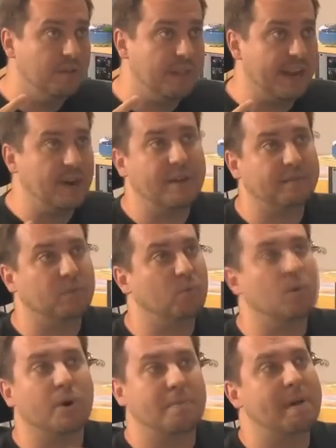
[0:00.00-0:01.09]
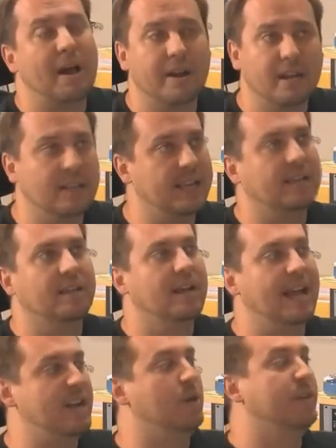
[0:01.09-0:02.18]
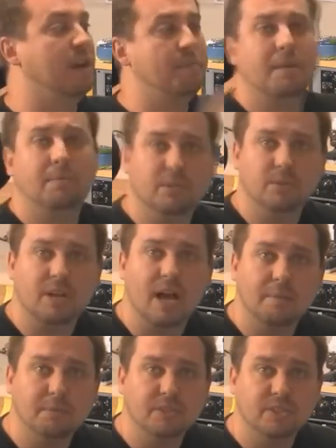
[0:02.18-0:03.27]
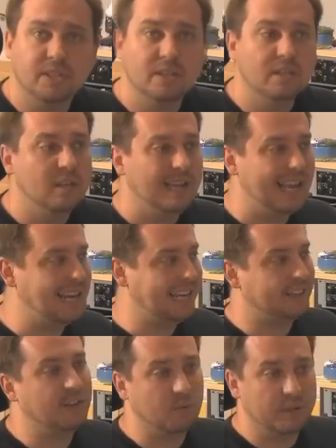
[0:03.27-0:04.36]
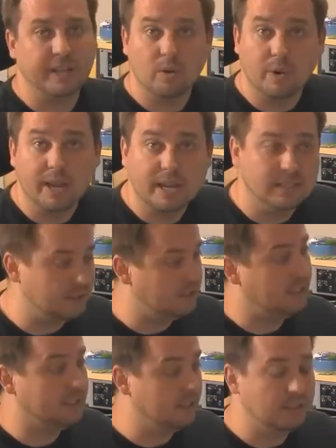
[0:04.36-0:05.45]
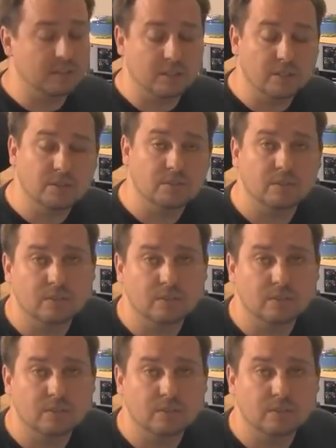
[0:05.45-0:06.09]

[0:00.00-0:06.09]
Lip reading: that I don't have to worry about it. Like, I know that I'll be able to accomplish it and get there really quick because it's easy to use.